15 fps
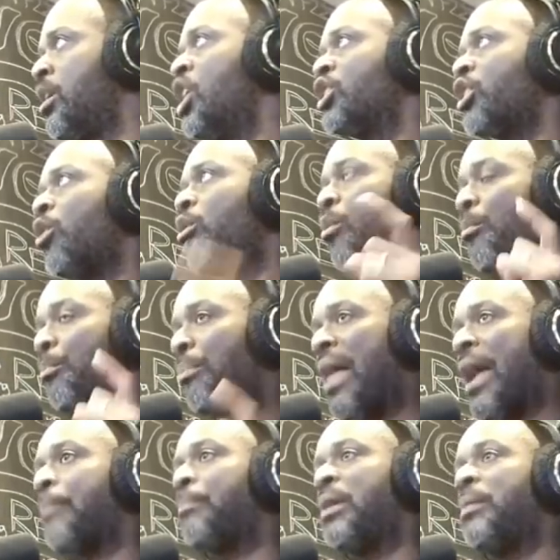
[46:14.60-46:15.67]
so,
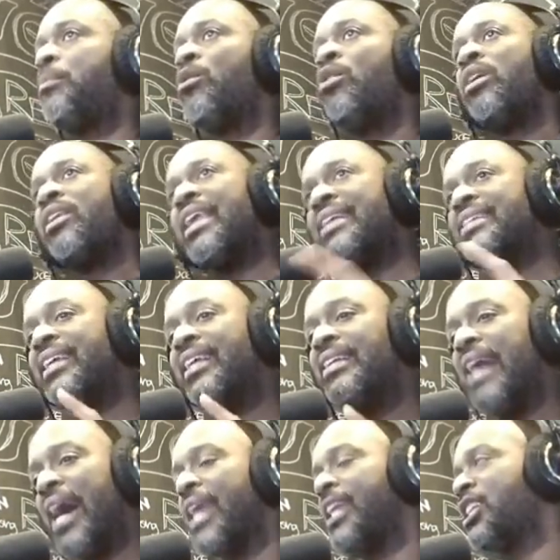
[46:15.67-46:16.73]
black people, let's
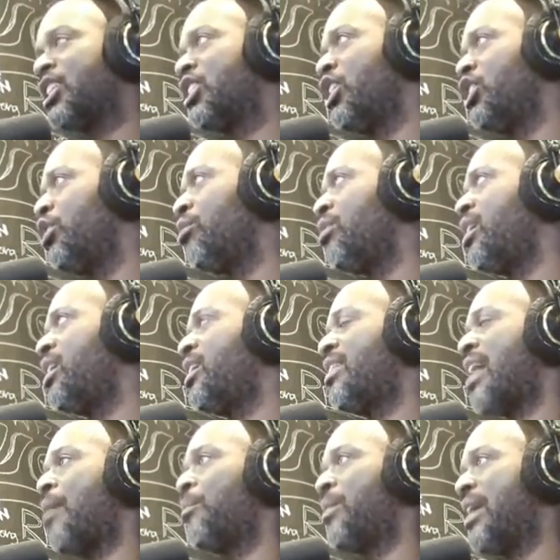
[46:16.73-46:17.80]
acknowledge the unity
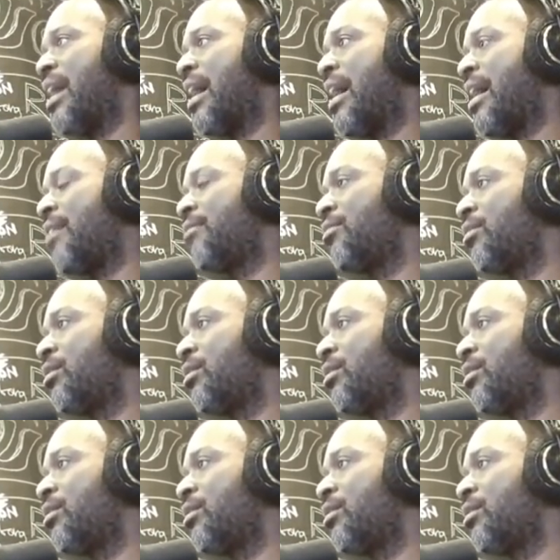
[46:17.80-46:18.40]
that we have.